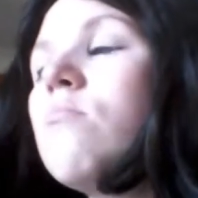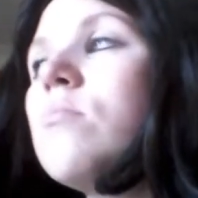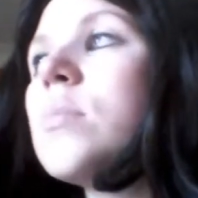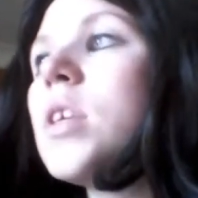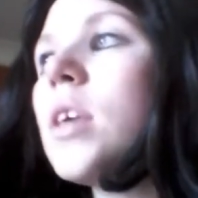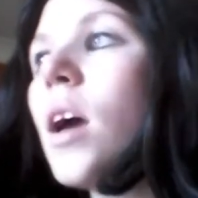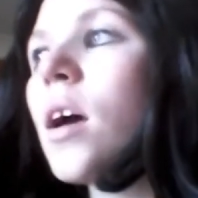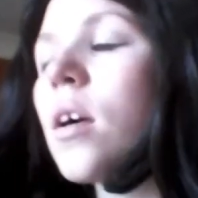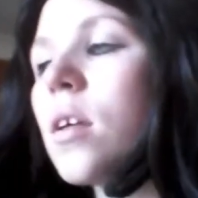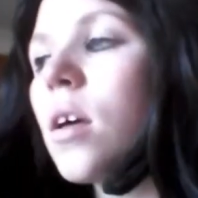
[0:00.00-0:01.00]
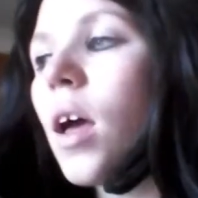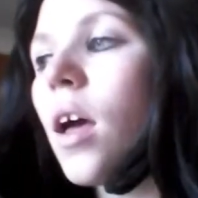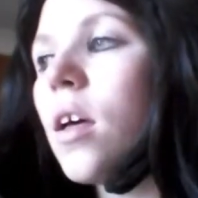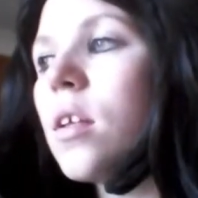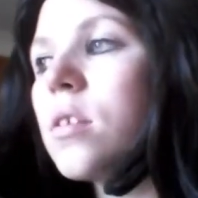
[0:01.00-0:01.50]
Yeah,
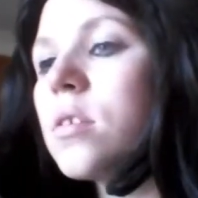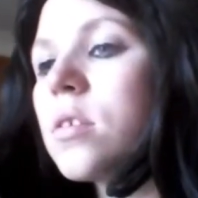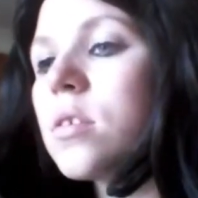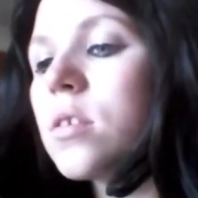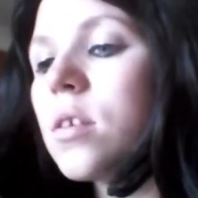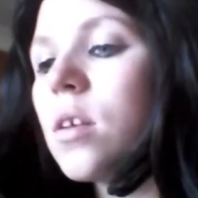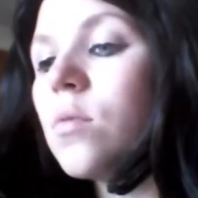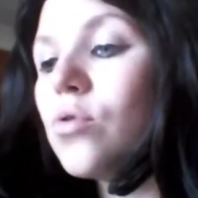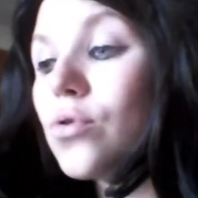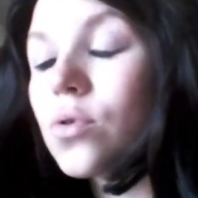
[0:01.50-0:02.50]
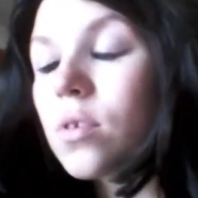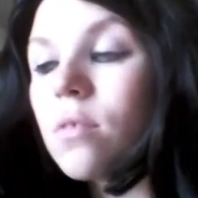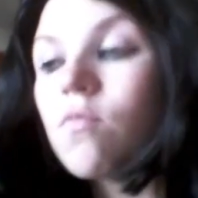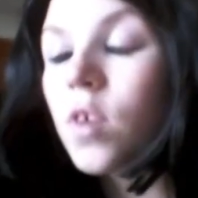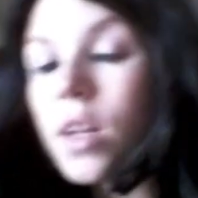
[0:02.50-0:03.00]
and it was just
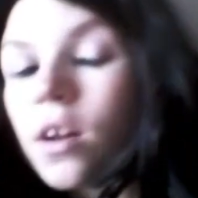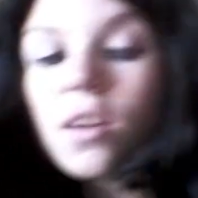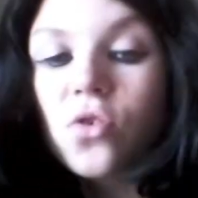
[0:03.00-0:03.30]
really nice.